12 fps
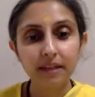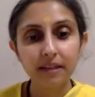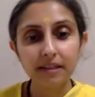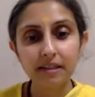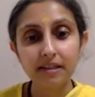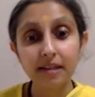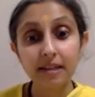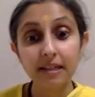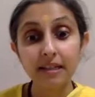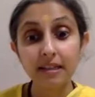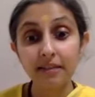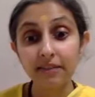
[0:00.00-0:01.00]

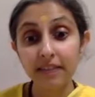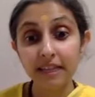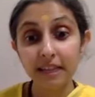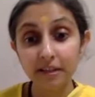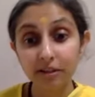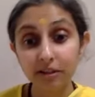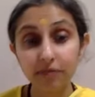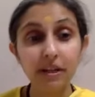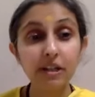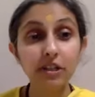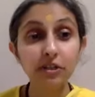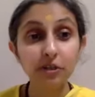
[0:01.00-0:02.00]
studied the Vedas on a
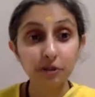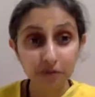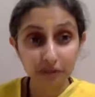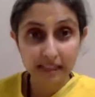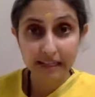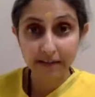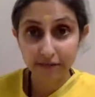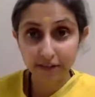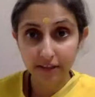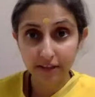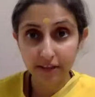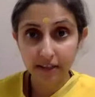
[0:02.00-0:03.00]
very surface
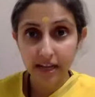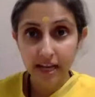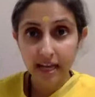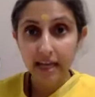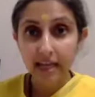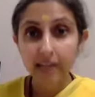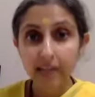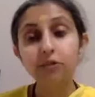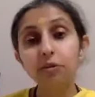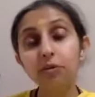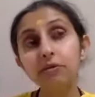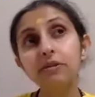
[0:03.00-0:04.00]
level. In
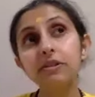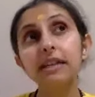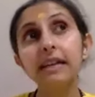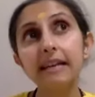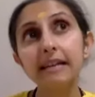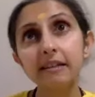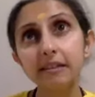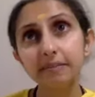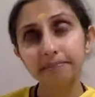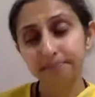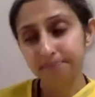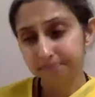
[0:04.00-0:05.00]
those
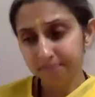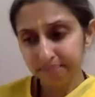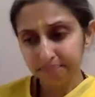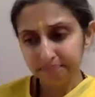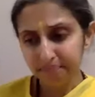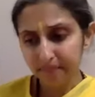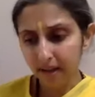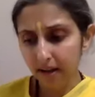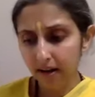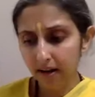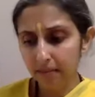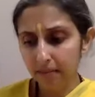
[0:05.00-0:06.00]
days,
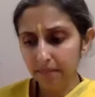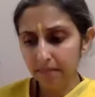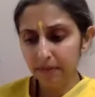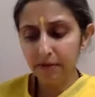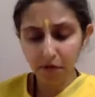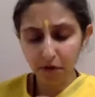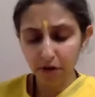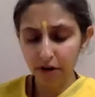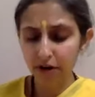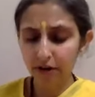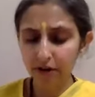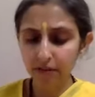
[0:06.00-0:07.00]

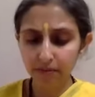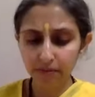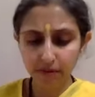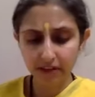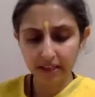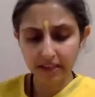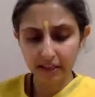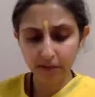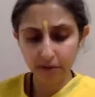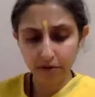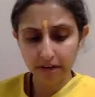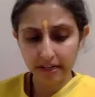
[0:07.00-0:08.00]
before the Vedas
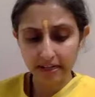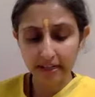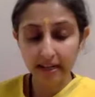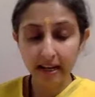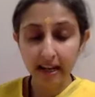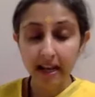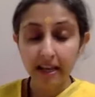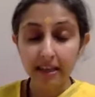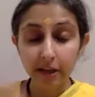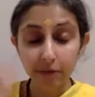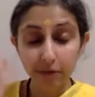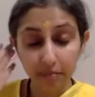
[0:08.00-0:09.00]
were written,
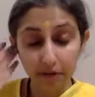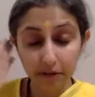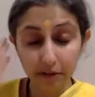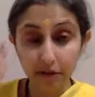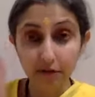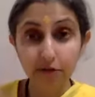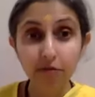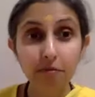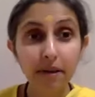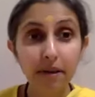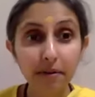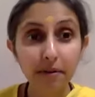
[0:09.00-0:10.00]
they were preserved through
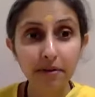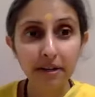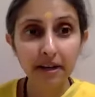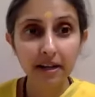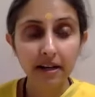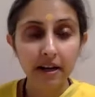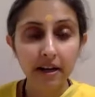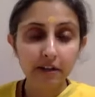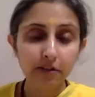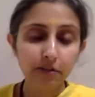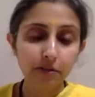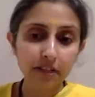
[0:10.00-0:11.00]
memory.
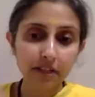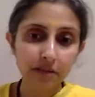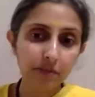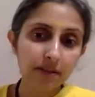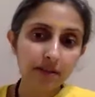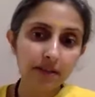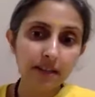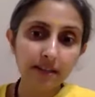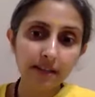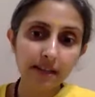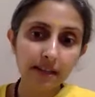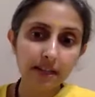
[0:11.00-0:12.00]
So these were the
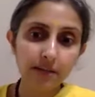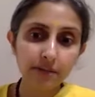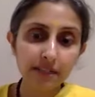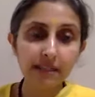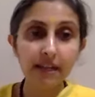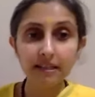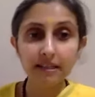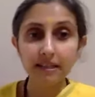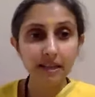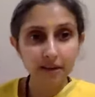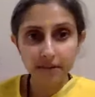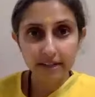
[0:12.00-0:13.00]
things that he recited
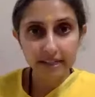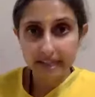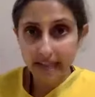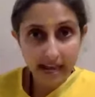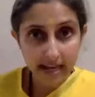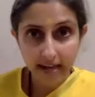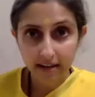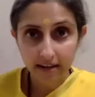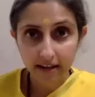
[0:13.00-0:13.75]
every day.